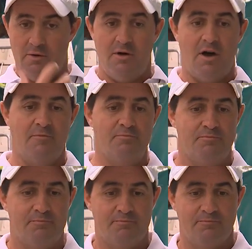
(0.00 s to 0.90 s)
Well, I
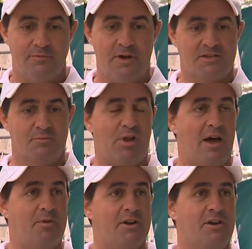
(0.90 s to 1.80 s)
like to
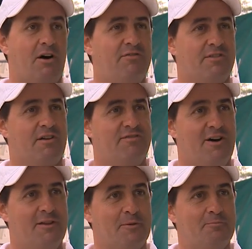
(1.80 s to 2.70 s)
play a bit of golf, although I
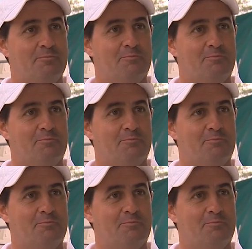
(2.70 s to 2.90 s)
find the